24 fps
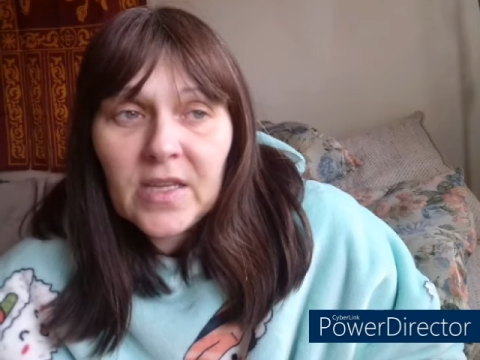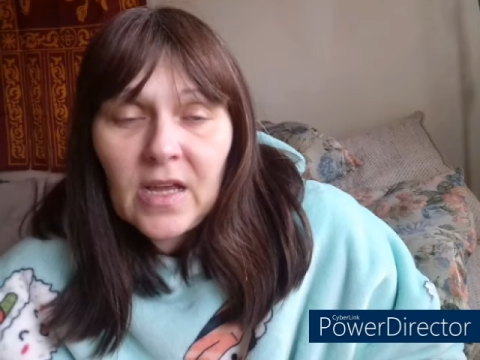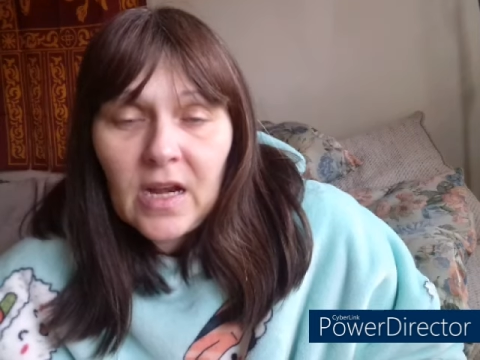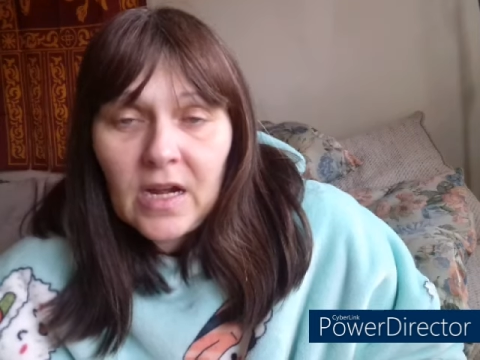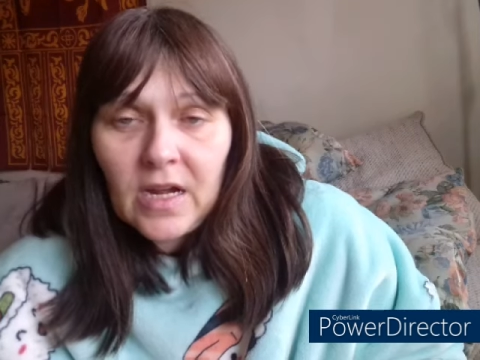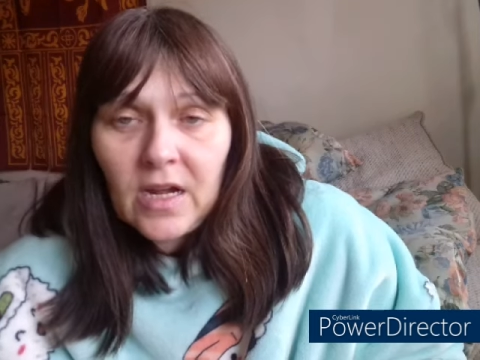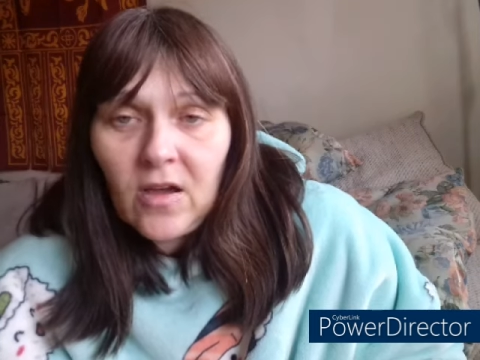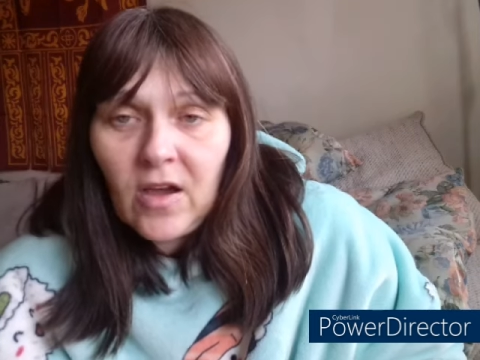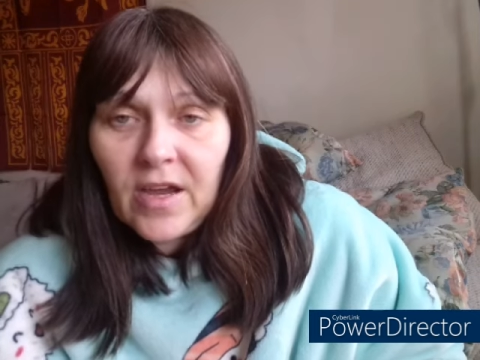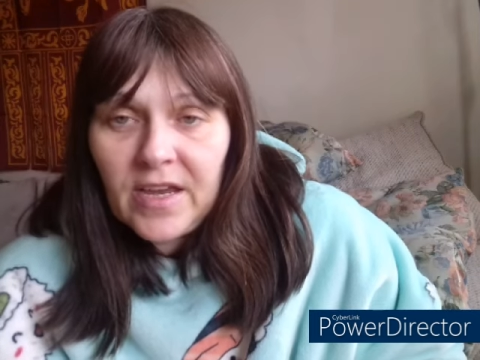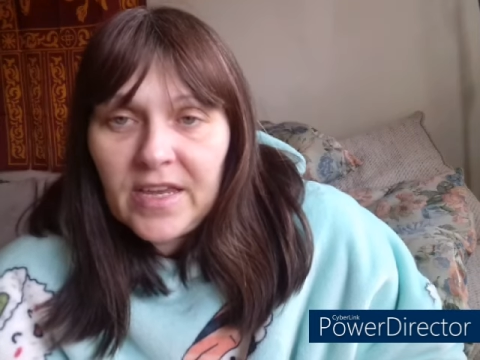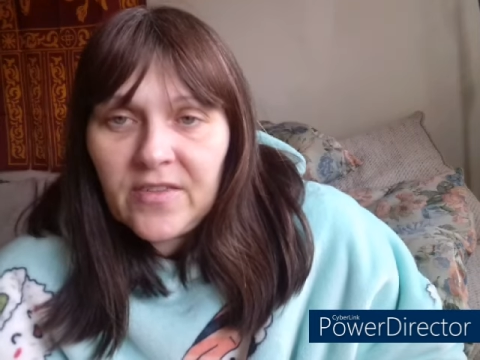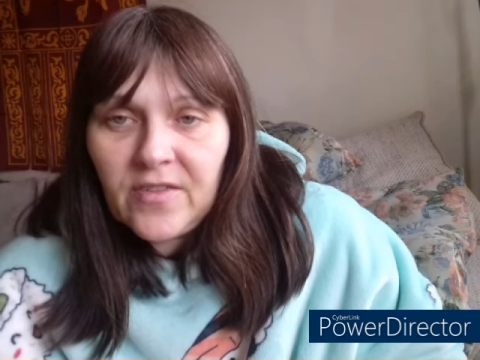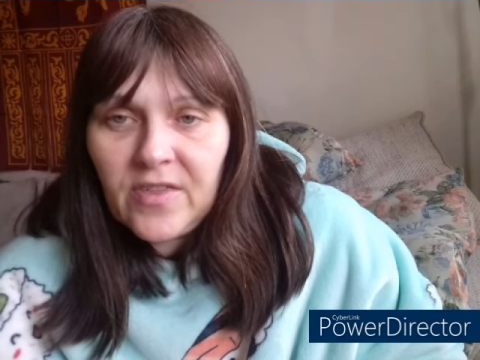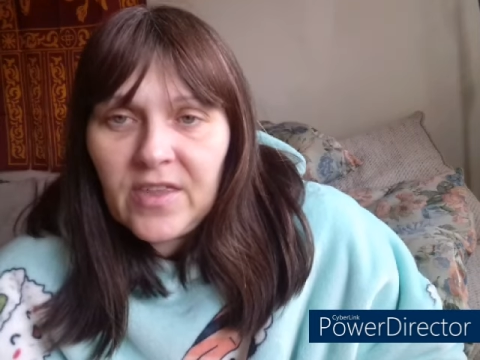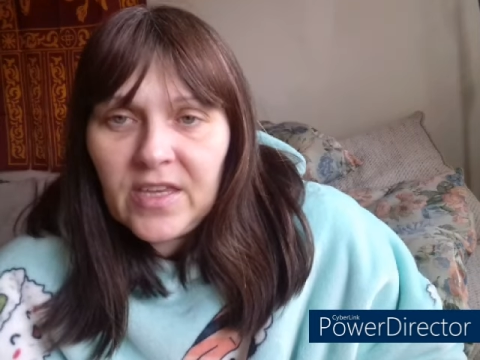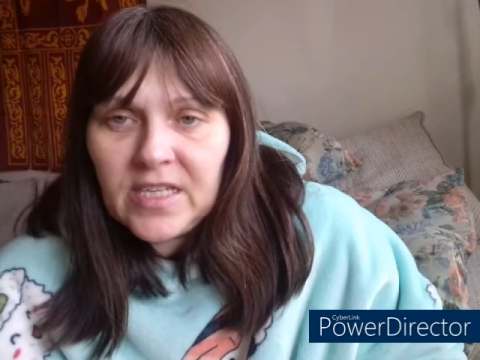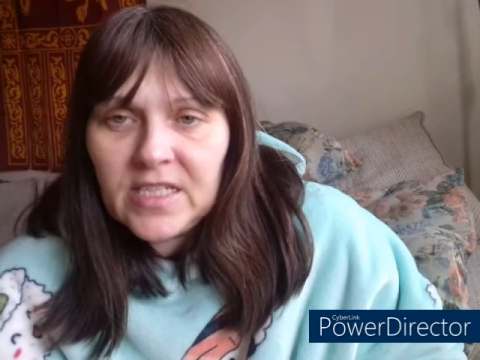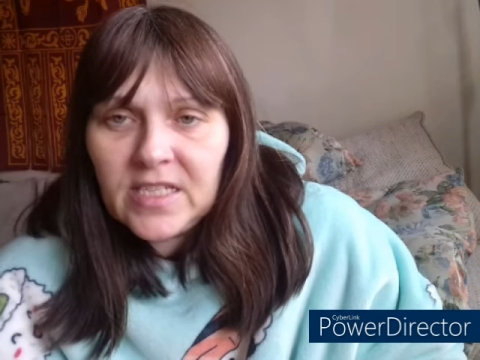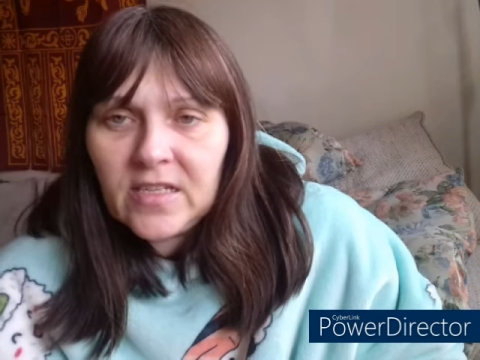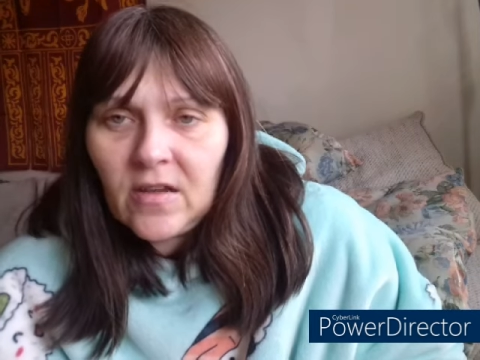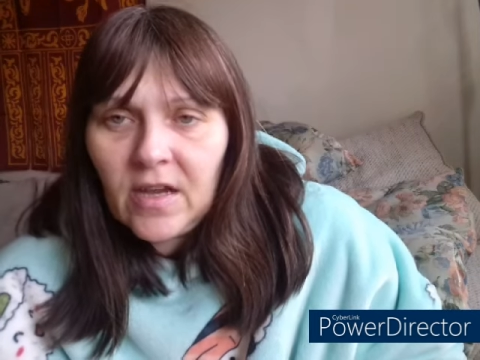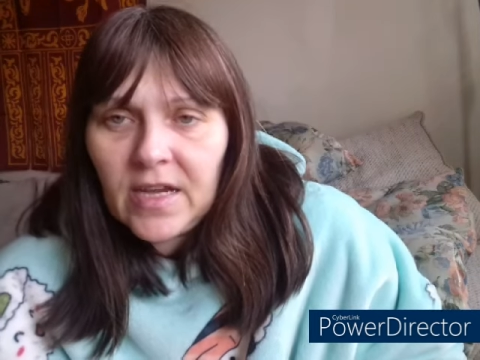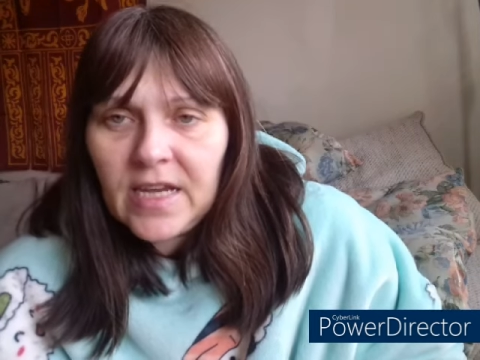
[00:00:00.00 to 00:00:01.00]
like
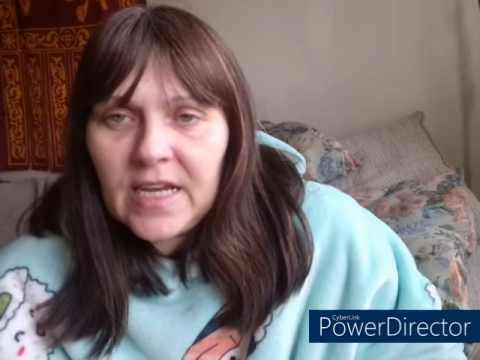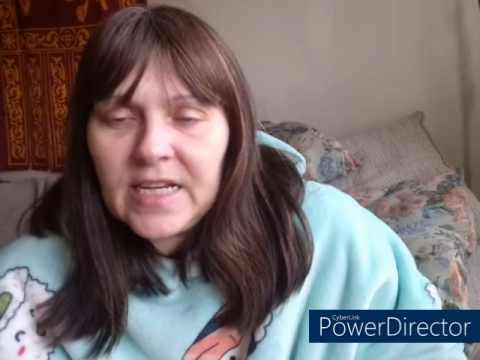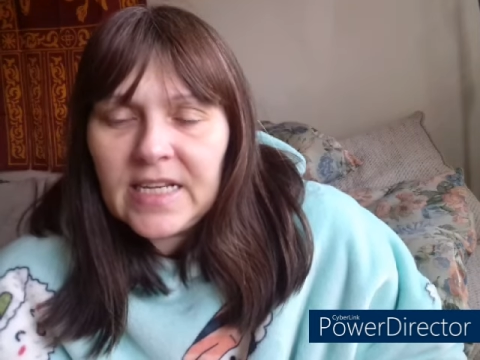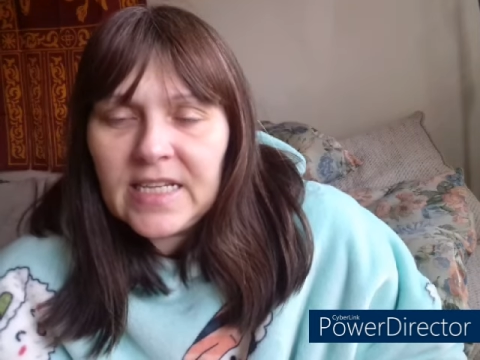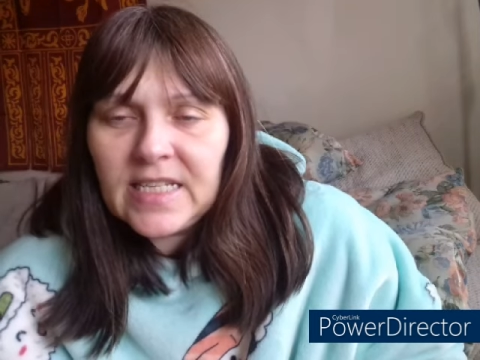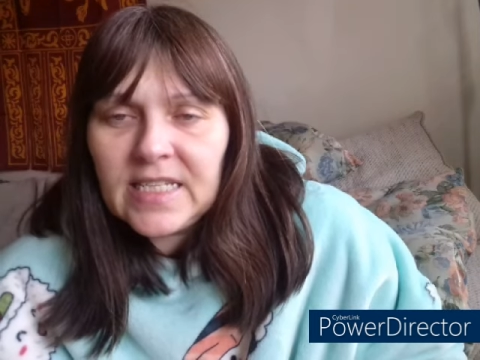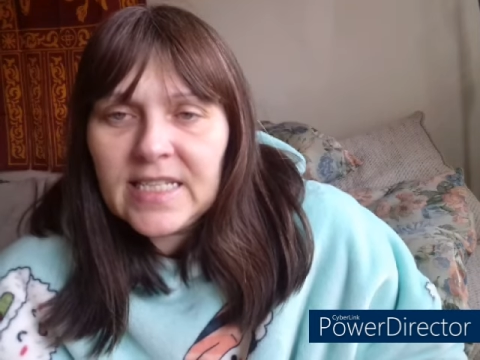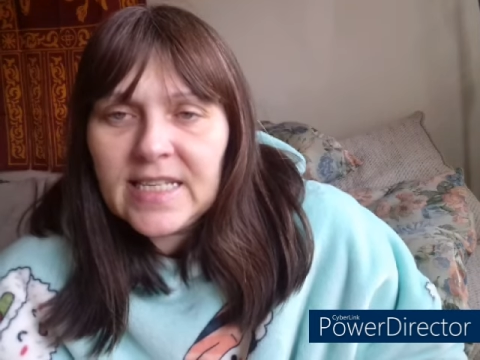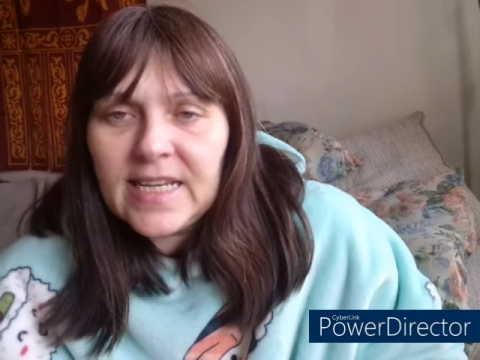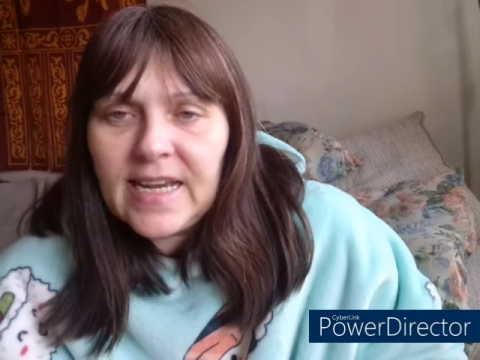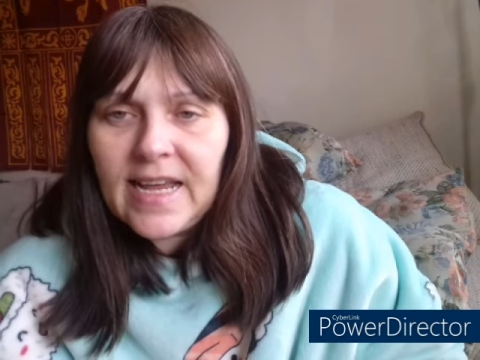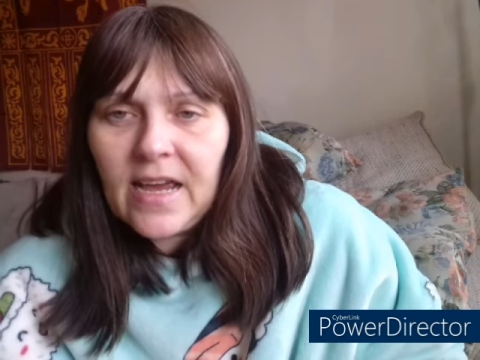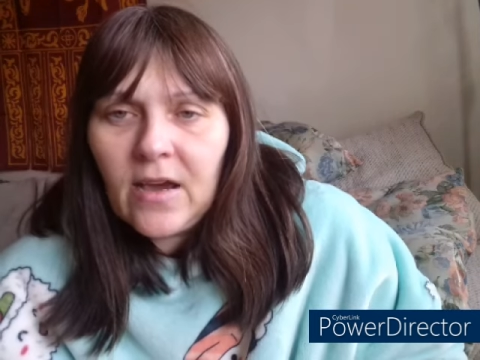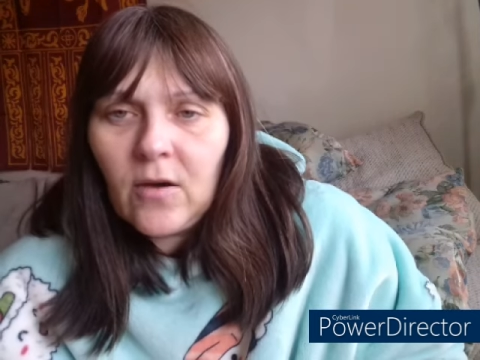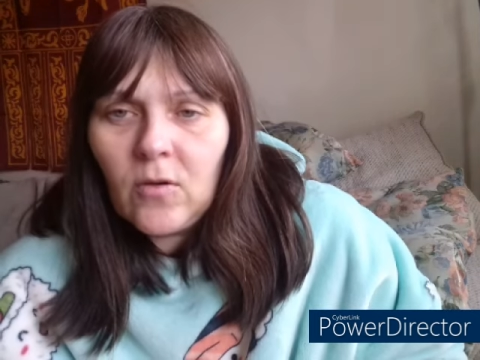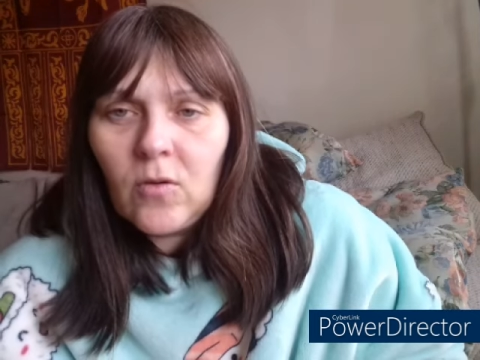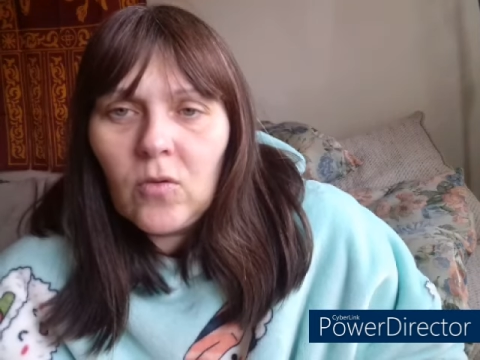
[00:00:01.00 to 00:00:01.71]
this, like it is now,